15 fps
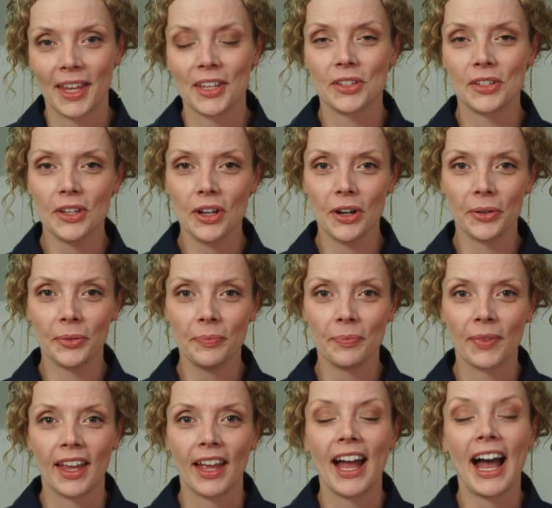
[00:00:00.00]
So,
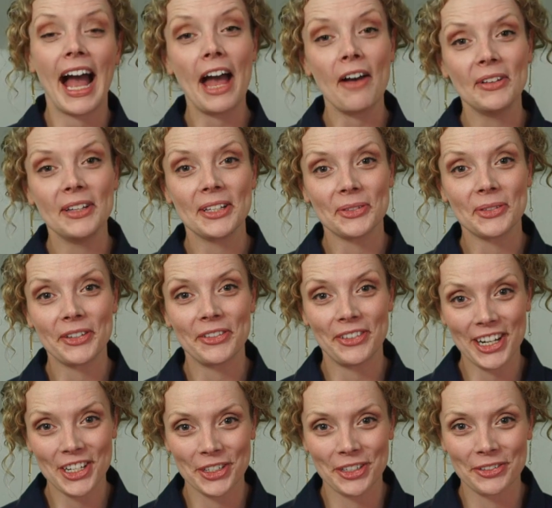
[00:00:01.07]
I have a little
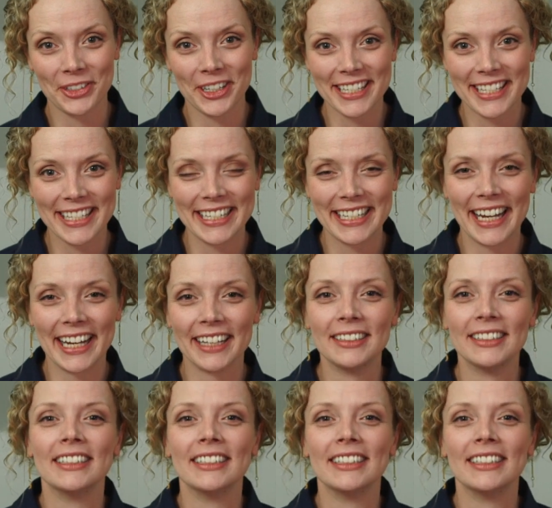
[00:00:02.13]
refresher for us today.